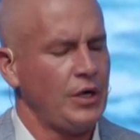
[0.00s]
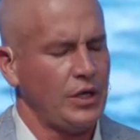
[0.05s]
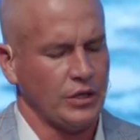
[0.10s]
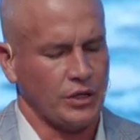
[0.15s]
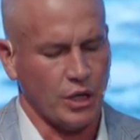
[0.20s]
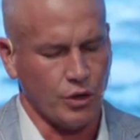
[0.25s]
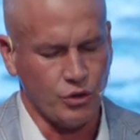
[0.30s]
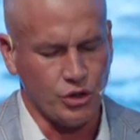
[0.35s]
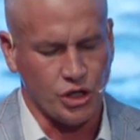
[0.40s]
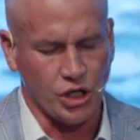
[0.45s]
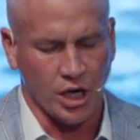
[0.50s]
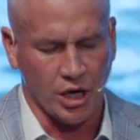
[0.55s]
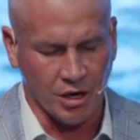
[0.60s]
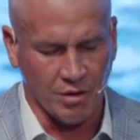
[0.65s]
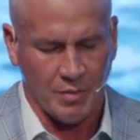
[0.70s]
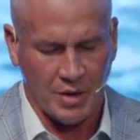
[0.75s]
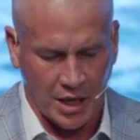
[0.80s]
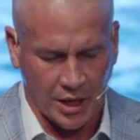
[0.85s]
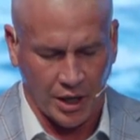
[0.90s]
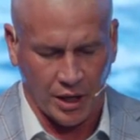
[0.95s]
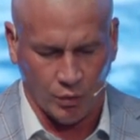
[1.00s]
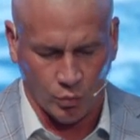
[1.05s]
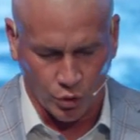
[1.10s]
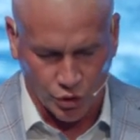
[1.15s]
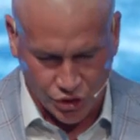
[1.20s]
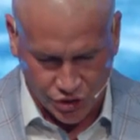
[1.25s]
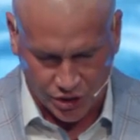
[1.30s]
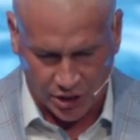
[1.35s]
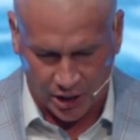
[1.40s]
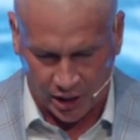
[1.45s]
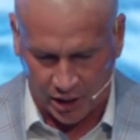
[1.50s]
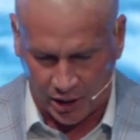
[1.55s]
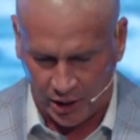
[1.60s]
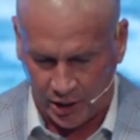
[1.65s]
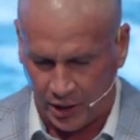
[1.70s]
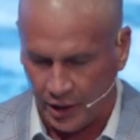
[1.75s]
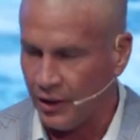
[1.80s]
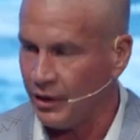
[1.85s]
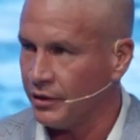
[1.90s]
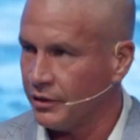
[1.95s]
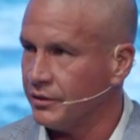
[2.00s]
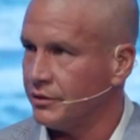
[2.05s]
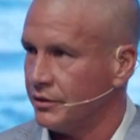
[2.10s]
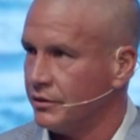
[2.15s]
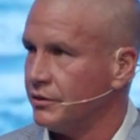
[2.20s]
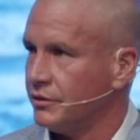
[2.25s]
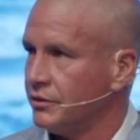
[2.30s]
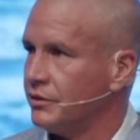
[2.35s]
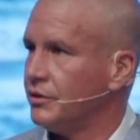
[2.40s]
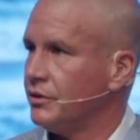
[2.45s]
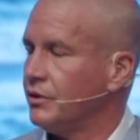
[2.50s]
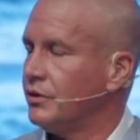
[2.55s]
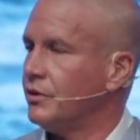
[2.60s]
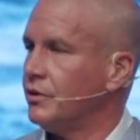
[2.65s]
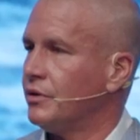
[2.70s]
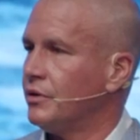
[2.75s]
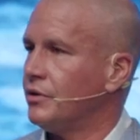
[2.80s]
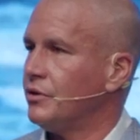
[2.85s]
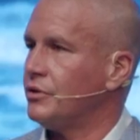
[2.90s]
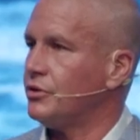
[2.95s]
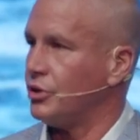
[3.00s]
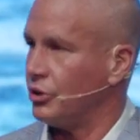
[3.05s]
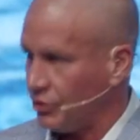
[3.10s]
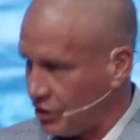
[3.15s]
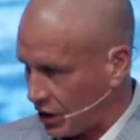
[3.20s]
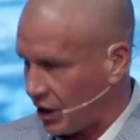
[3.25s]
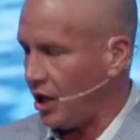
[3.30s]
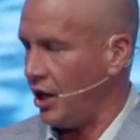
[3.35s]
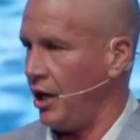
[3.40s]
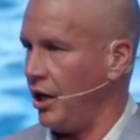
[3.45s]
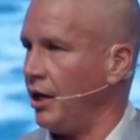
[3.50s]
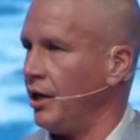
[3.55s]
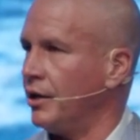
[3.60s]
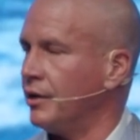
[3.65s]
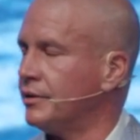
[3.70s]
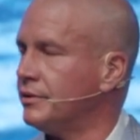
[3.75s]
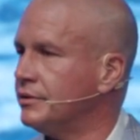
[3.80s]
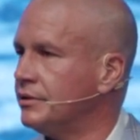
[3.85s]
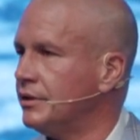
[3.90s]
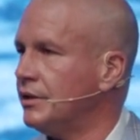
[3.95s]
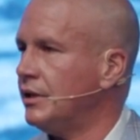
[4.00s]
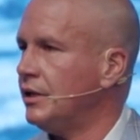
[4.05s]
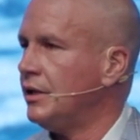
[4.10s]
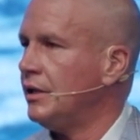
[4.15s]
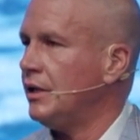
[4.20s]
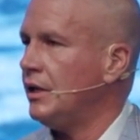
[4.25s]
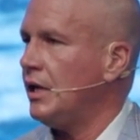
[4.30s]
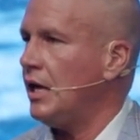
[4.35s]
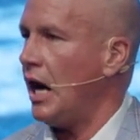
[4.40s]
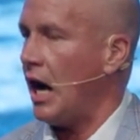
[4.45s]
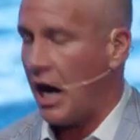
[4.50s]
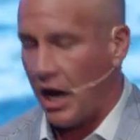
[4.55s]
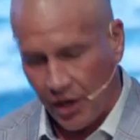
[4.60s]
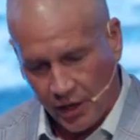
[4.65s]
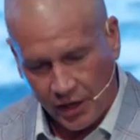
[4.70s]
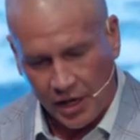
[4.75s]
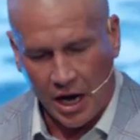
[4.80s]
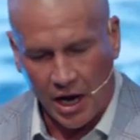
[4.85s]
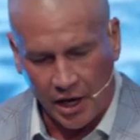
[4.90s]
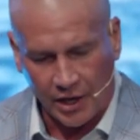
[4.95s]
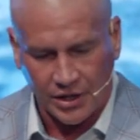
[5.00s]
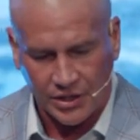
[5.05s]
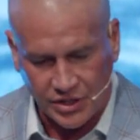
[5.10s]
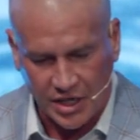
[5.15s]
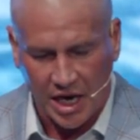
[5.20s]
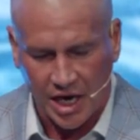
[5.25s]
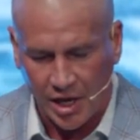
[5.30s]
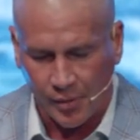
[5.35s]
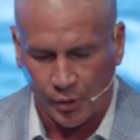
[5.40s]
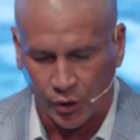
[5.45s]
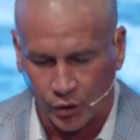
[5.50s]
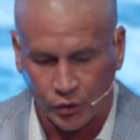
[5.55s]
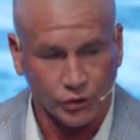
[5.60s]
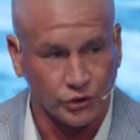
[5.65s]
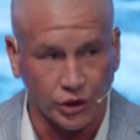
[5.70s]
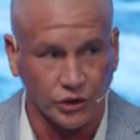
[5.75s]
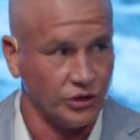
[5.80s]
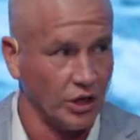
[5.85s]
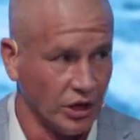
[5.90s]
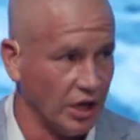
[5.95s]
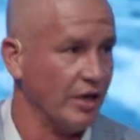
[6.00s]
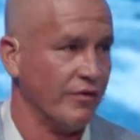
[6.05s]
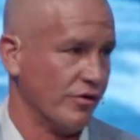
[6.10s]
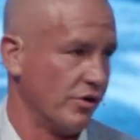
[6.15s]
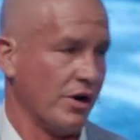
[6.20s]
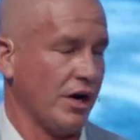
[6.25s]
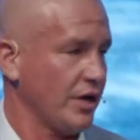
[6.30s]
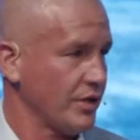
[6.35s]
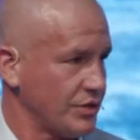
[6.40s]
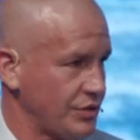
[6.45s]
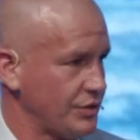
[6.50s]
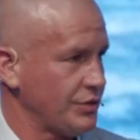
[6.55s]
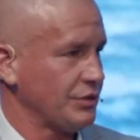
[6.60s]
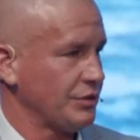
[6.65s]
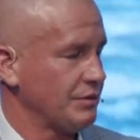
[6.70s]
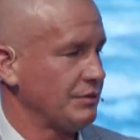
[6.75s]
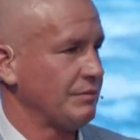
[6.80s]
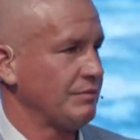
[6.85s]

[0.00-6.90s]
Those young men were saying, to the king. Our God is able to deliver us.